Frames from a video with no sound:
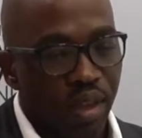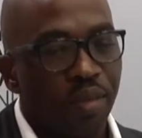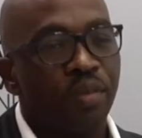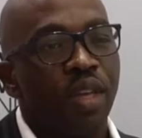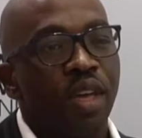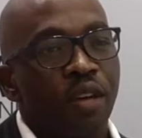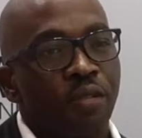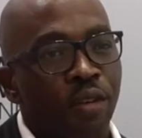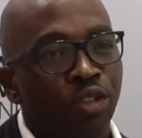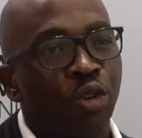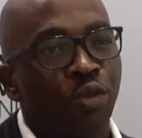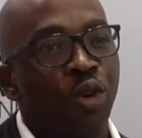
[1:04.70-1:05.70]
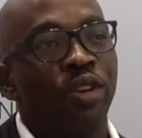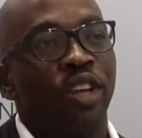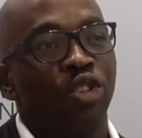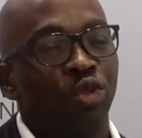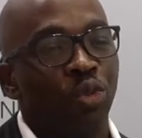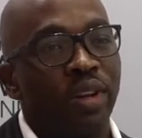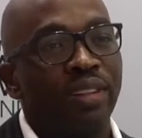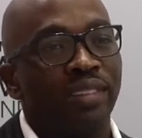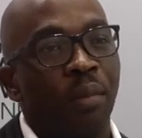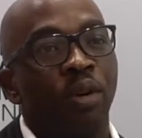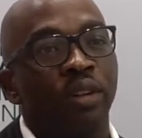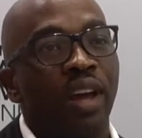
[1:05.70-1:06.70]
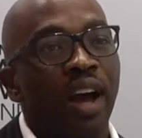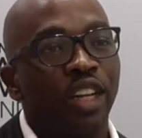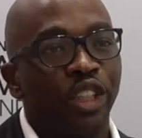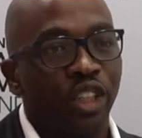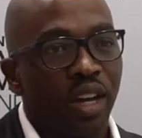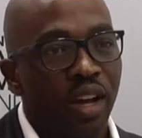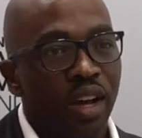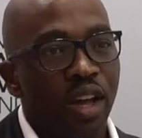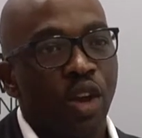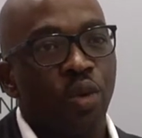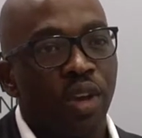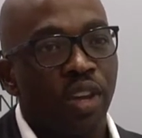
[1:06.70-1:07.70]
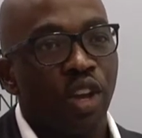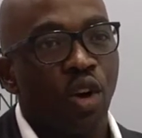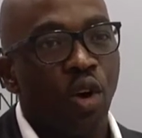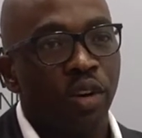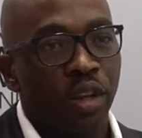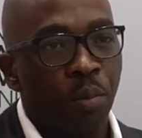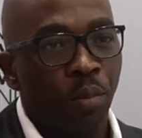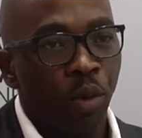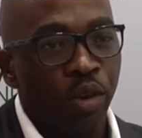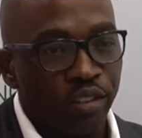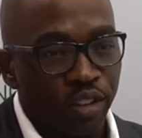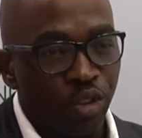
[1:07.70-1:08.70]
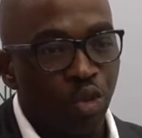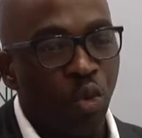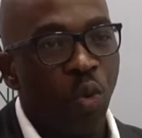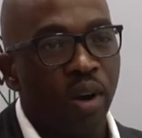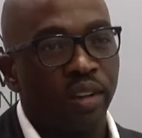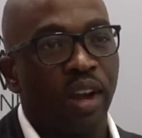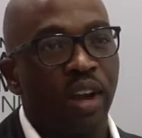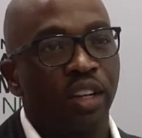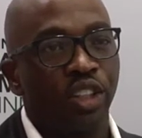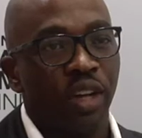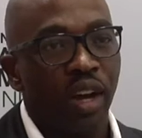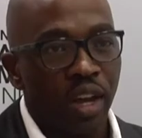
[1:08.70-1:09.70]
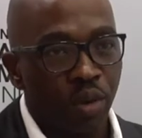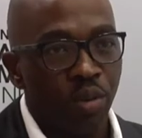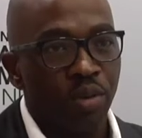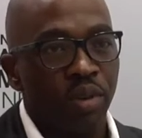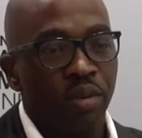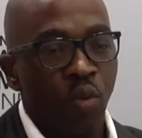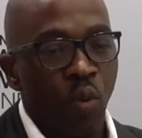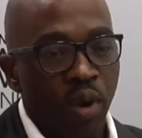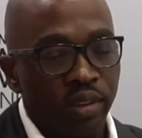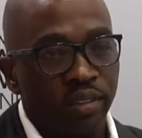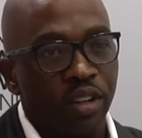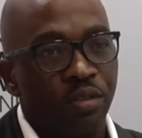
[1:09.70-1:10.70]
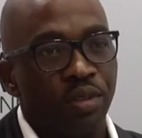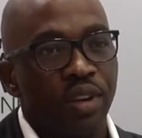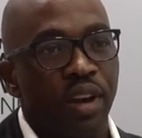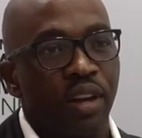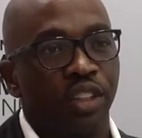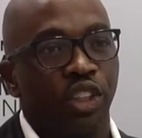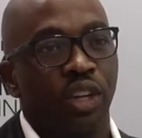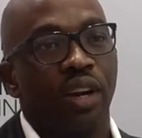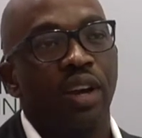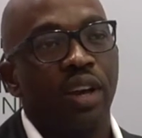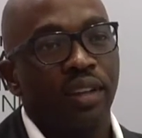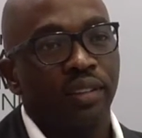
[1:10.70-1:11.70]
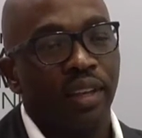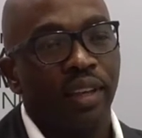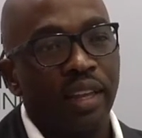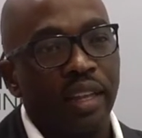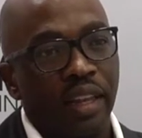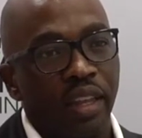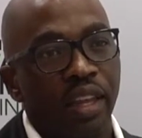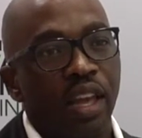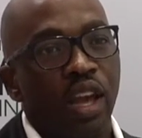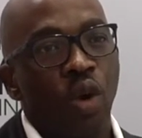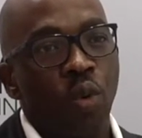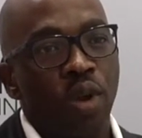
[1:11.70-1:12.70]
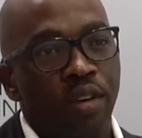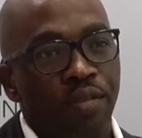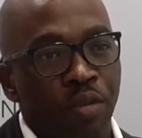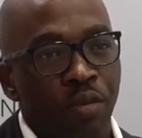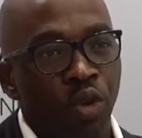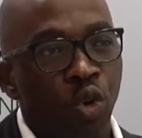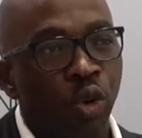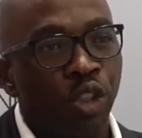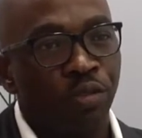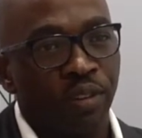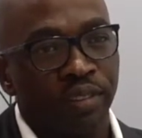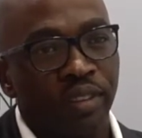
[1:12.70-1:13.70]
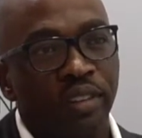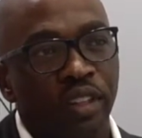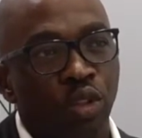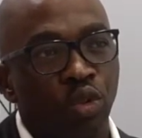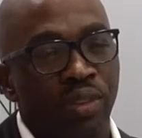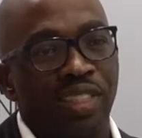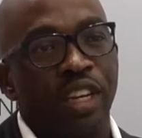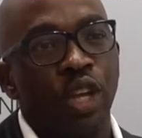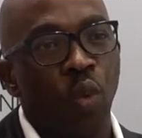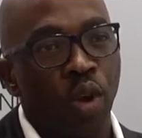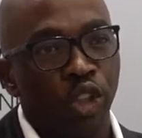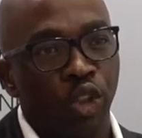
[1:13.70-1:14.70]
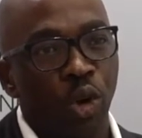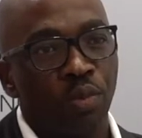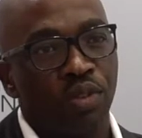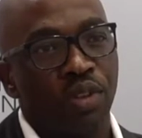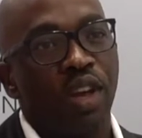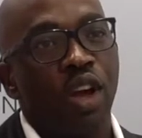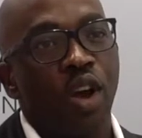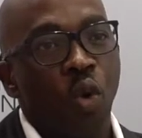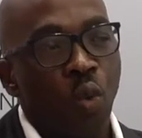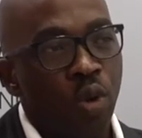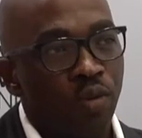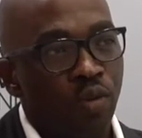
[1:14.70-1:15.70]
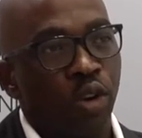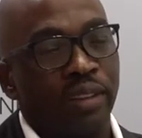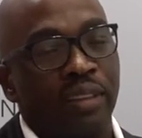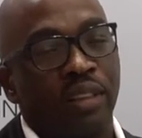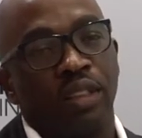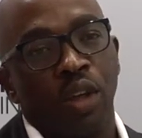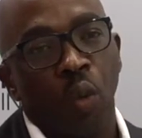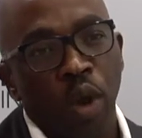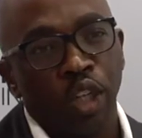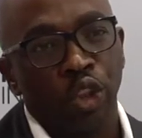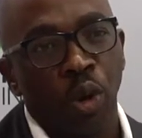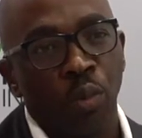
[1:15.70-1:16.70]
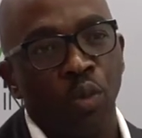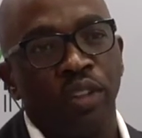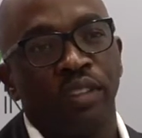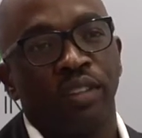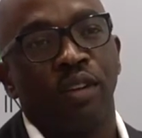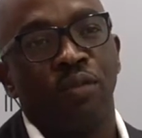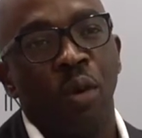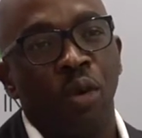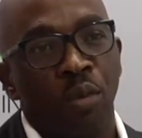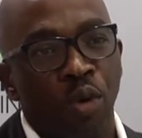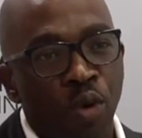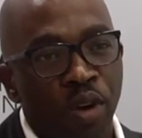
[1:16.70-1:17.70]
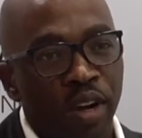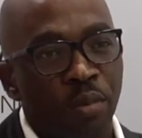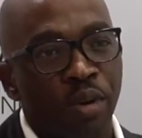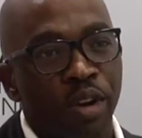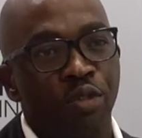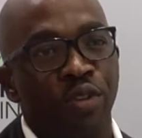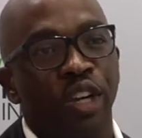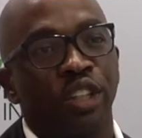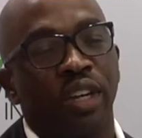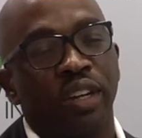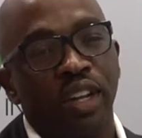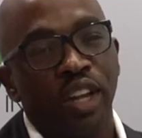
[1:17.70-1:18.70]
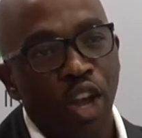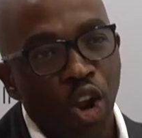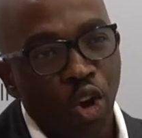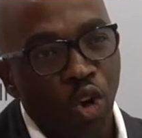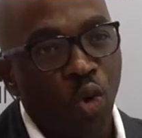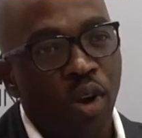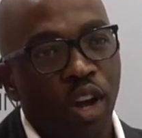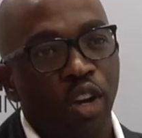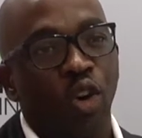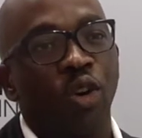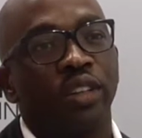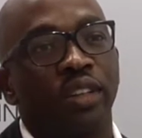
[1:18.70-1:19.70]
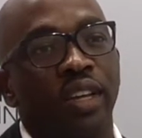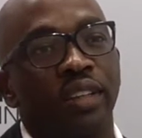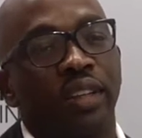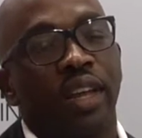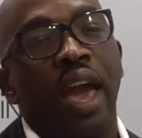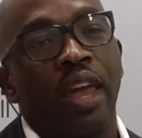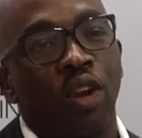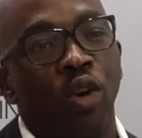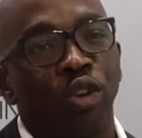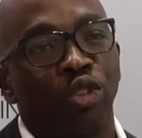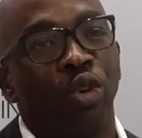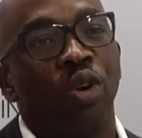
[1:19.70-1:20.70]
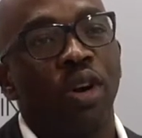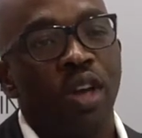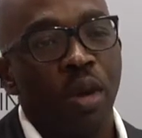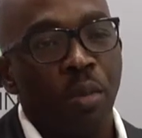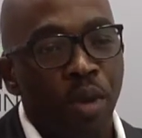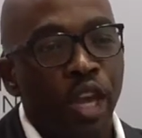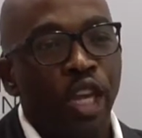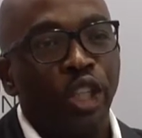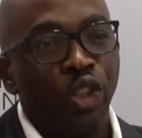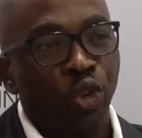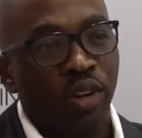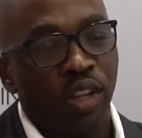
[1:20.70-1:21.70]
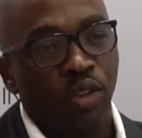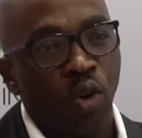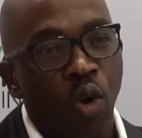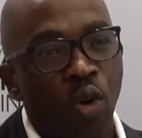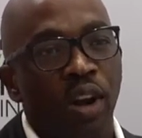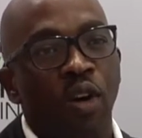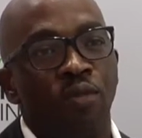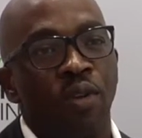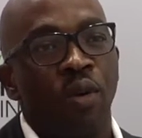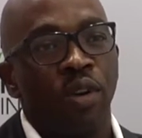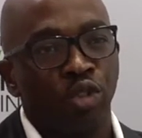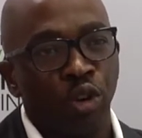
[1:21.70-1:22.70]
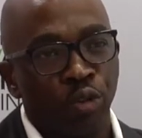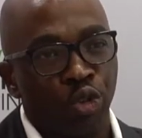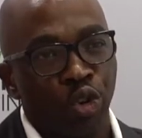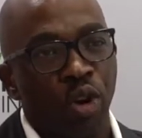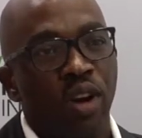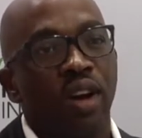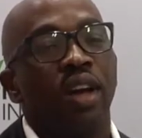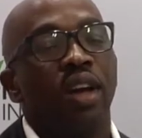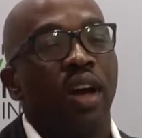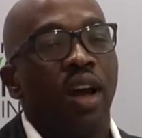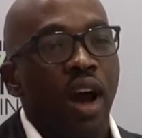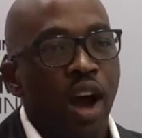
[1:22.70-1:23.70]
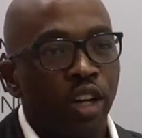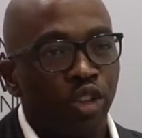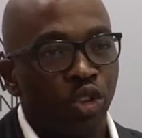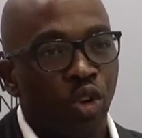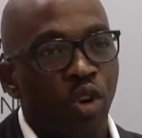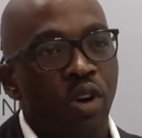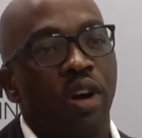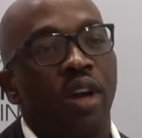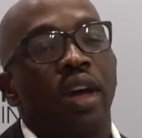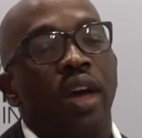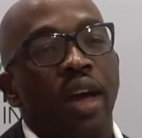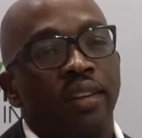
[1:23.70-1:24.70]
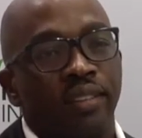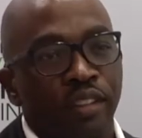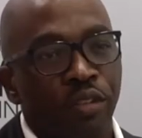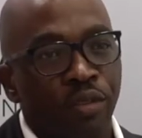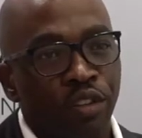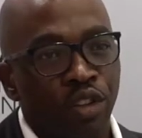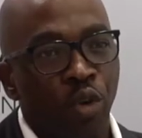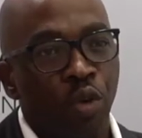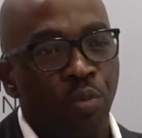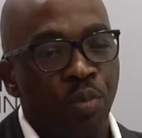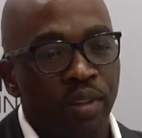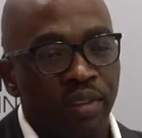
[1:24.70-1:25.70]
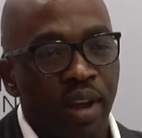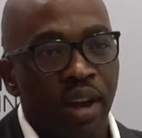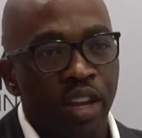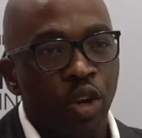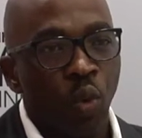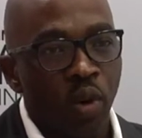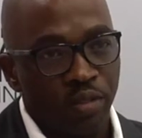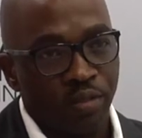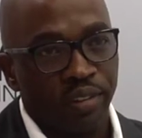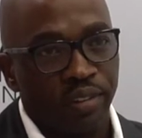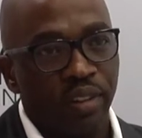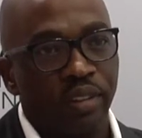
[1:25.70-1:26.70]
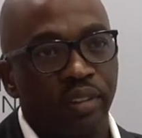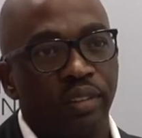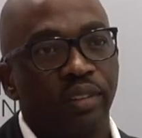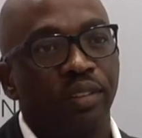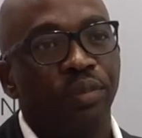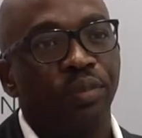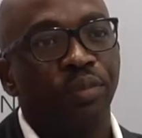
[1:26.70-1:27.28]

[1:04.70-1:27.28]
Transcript: Okay. First of all, as well, it's about culture, getting all the employees into one culture and one Sandvik culture. Secondly, we have a huge facility, so 3 workshops. We've got the workshop which is about local manufacturing, local content, and also making sure that all of our soft rock, hard rock, and surface equipment are in one facilities.